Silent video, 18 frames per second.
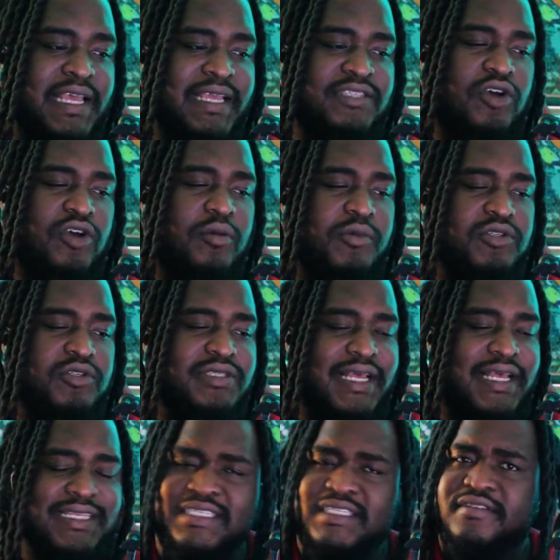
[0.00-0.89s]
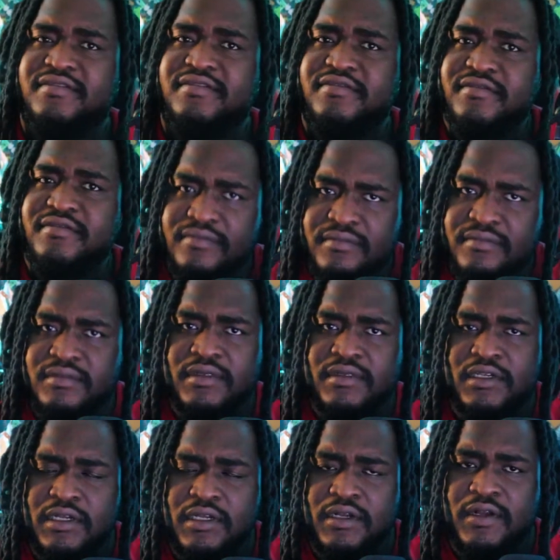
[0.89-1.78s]
It's almost as if
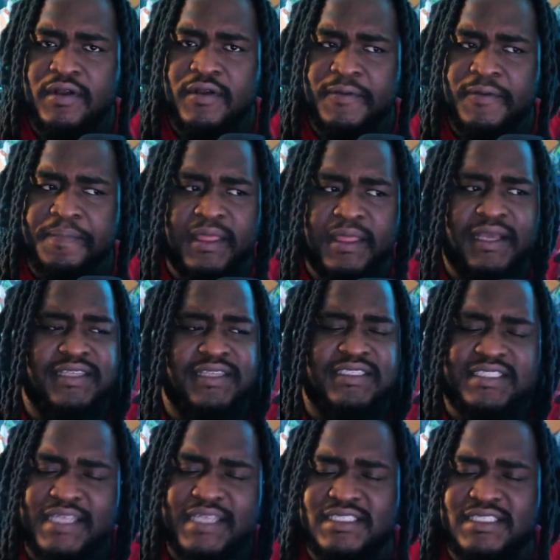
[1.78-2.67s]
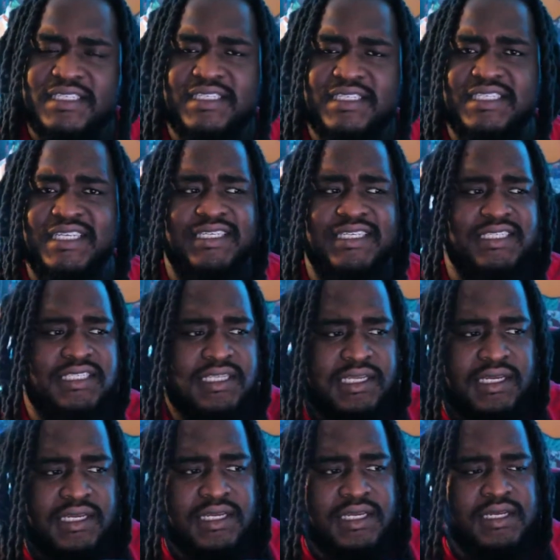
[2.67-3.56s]
the consensus is,
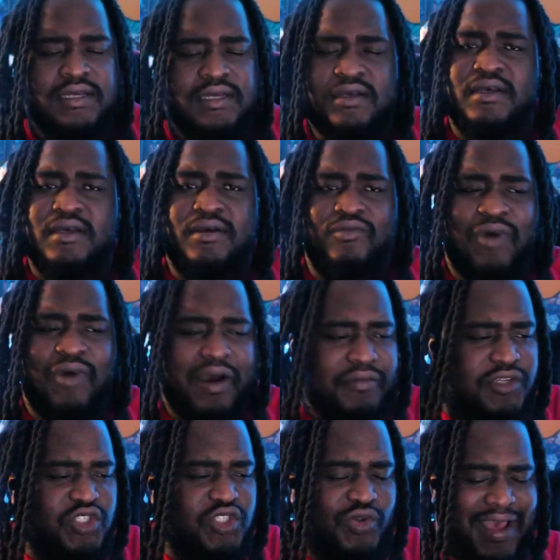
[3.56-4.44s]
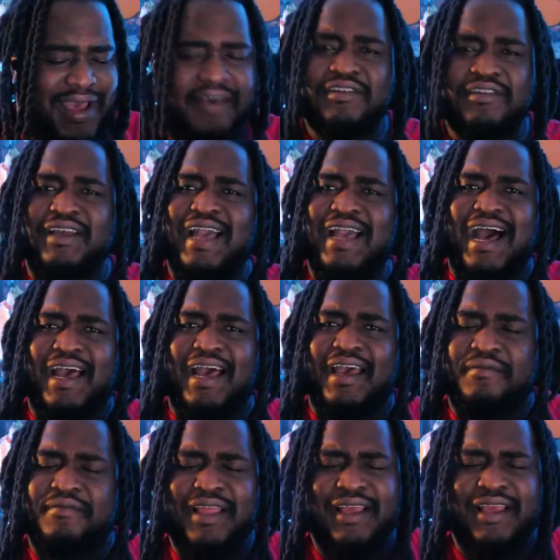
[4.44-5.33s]
why would you have a
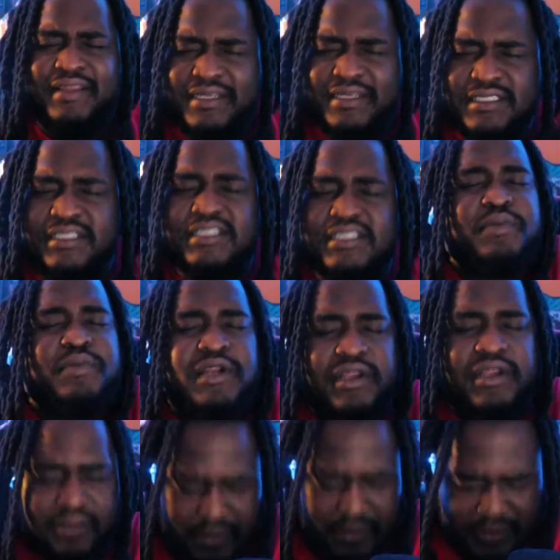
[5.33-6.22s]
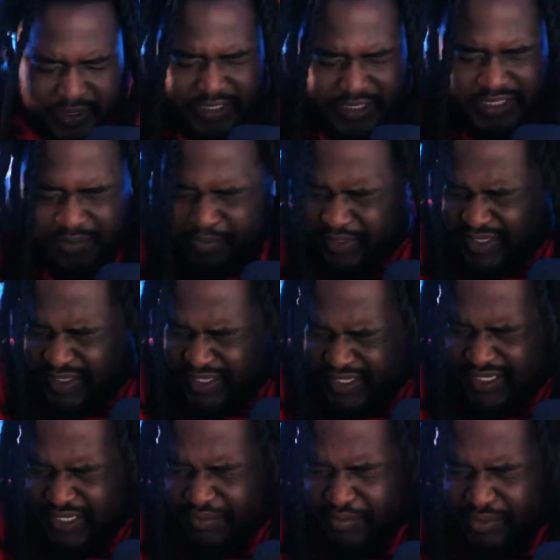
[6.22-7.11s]
guy, let's just put
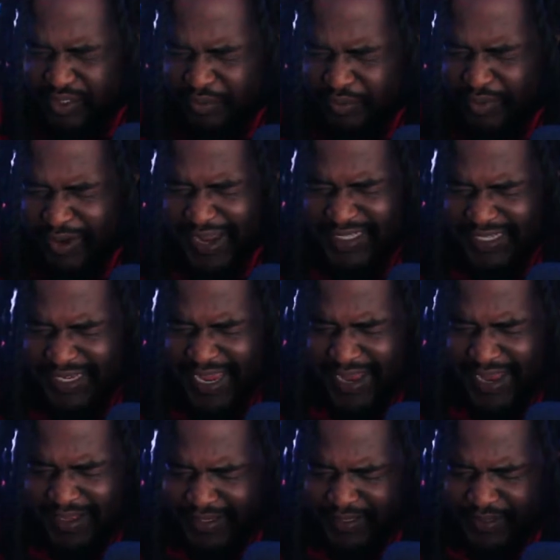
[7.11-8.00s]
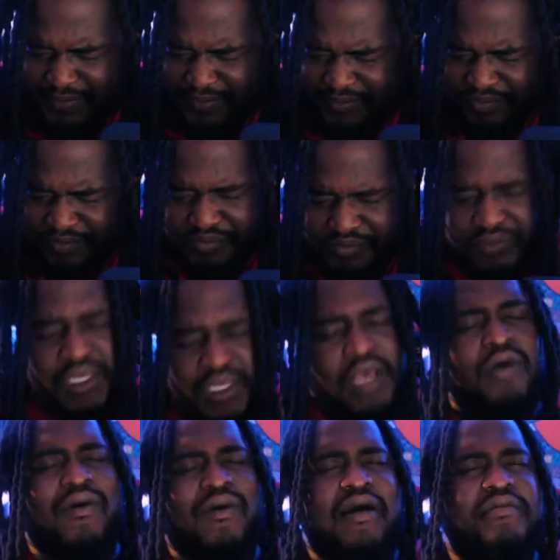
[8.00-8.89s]
this into practicality.
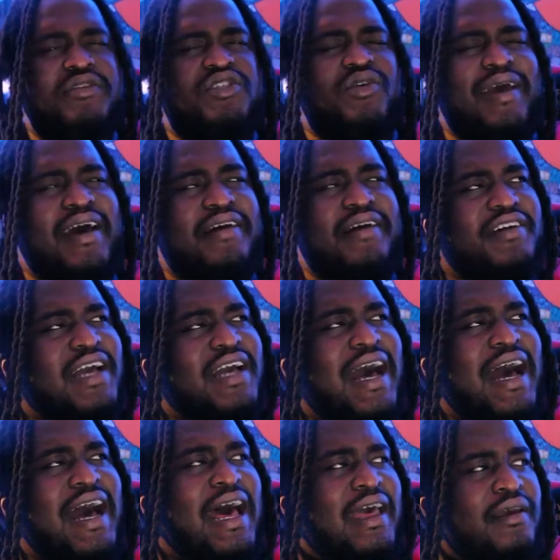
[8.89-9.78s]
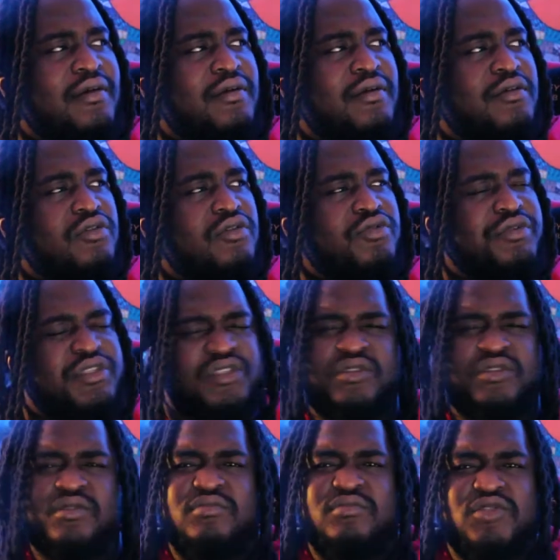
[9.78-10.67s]
Why would you have a guy who
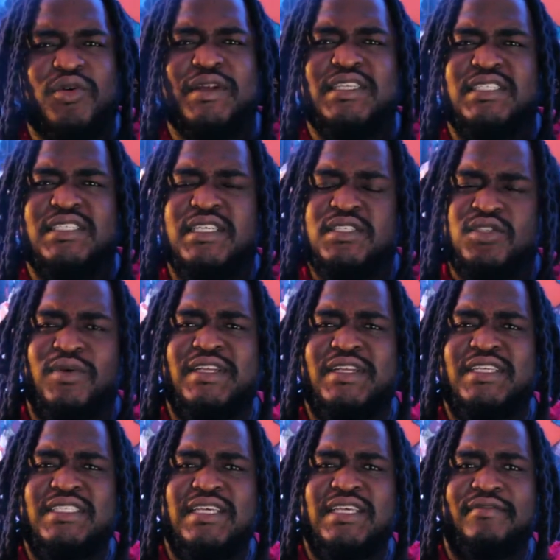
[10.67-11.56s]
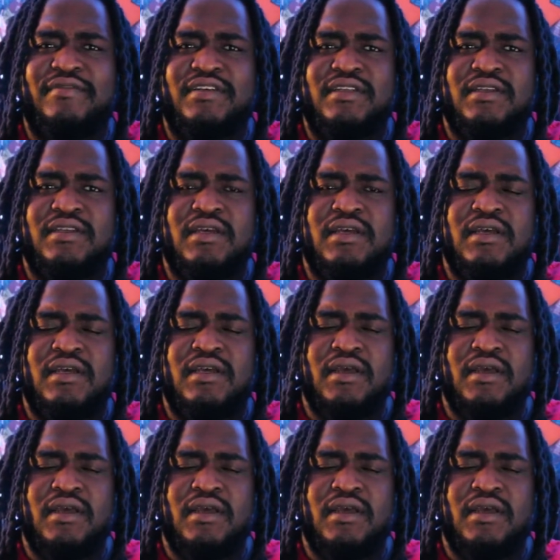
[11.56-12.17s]
is 26, 27,